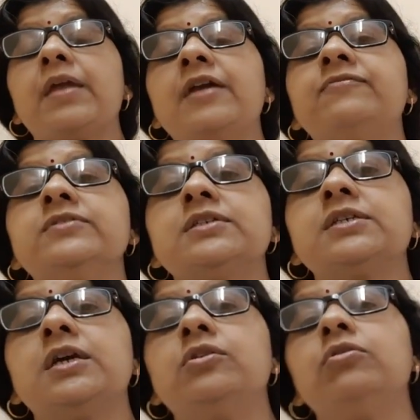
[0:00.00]
At first
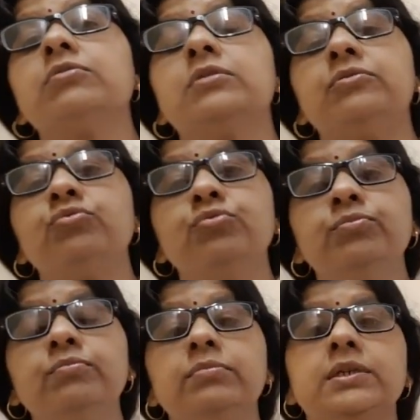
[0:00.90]
he had locked the
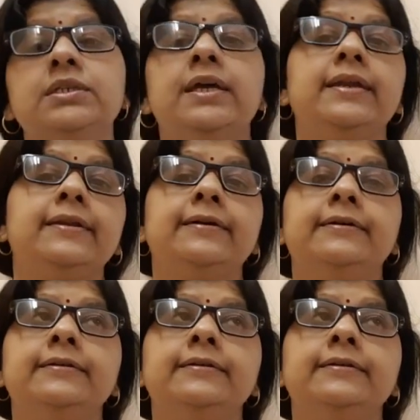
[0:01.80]
room, but then